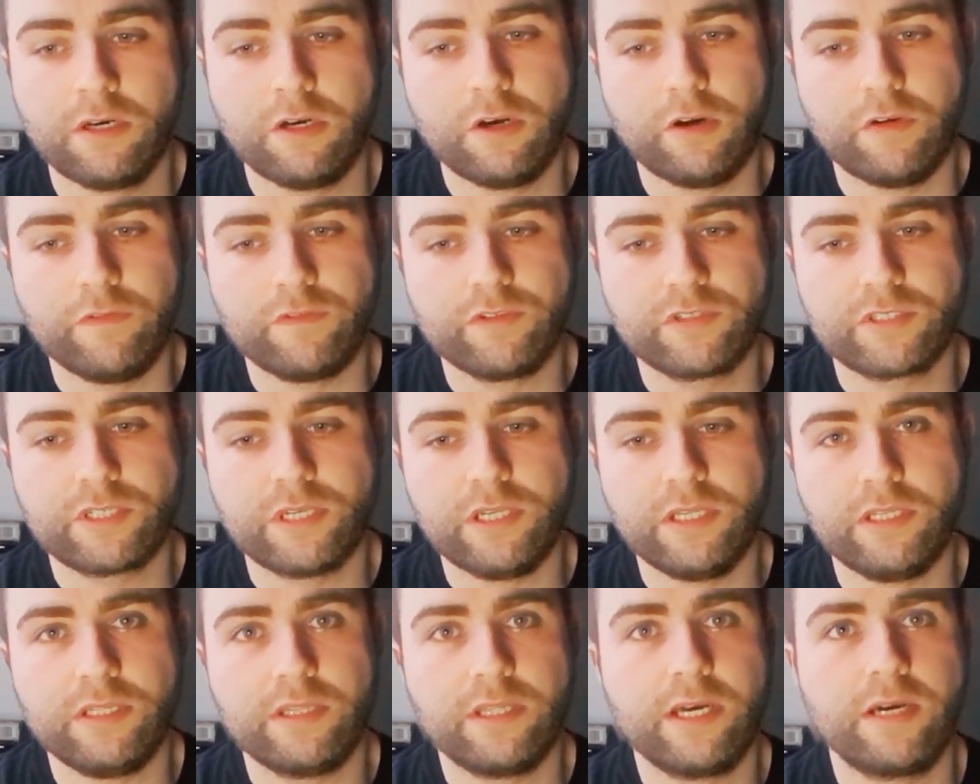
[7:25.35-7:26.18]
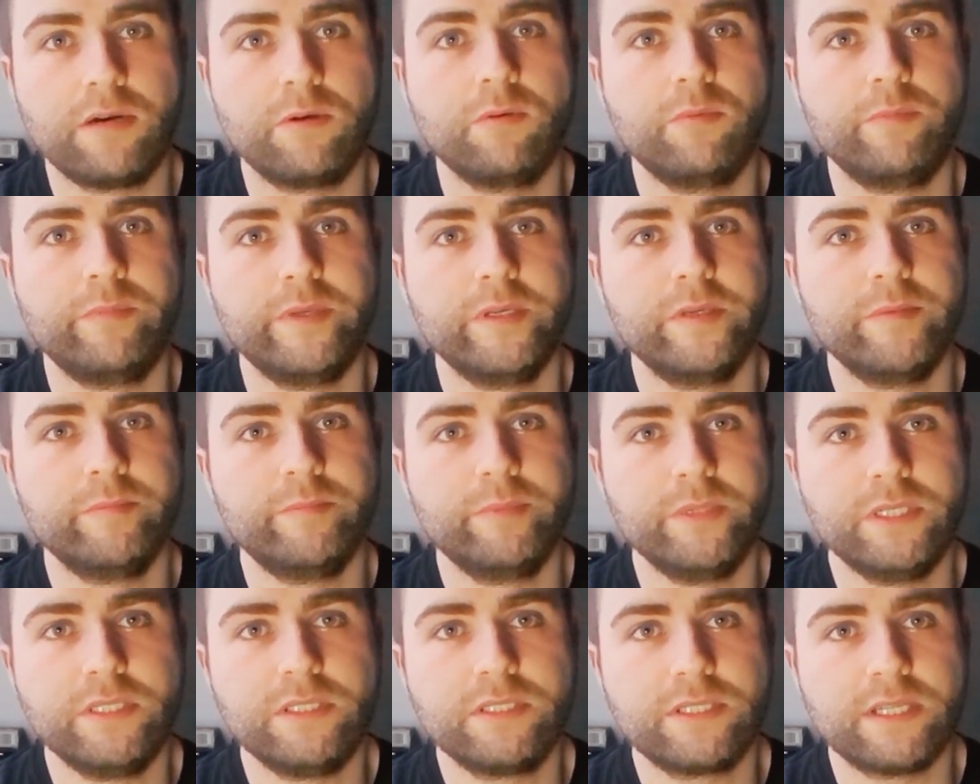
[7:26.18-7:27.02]
obviously that will be in
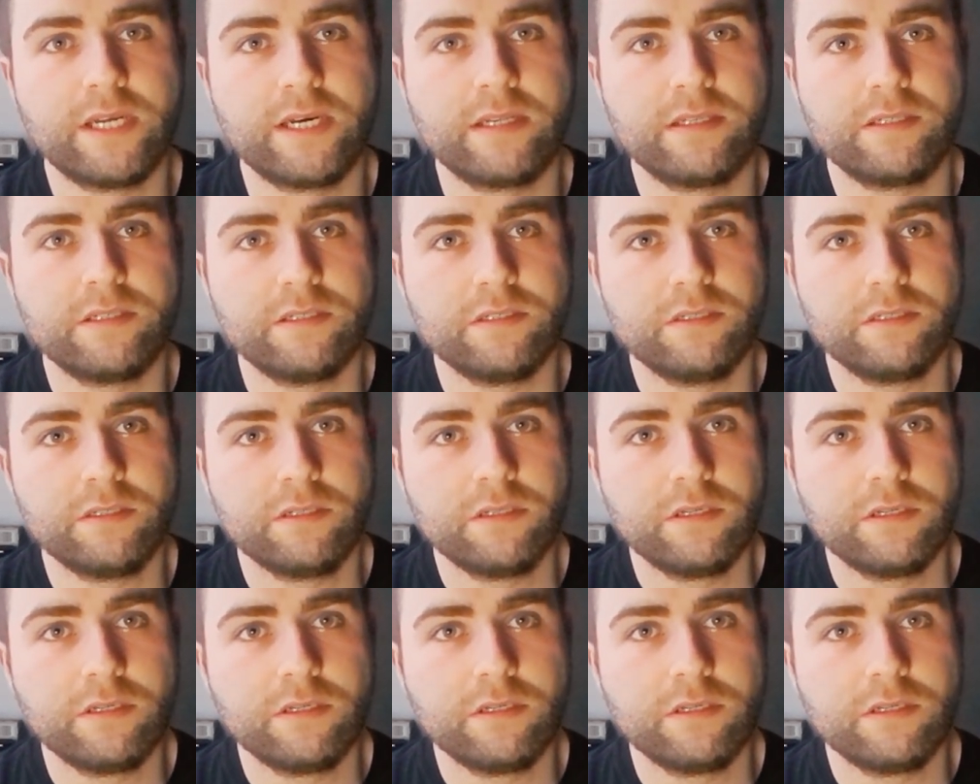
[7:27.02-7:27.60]
B standard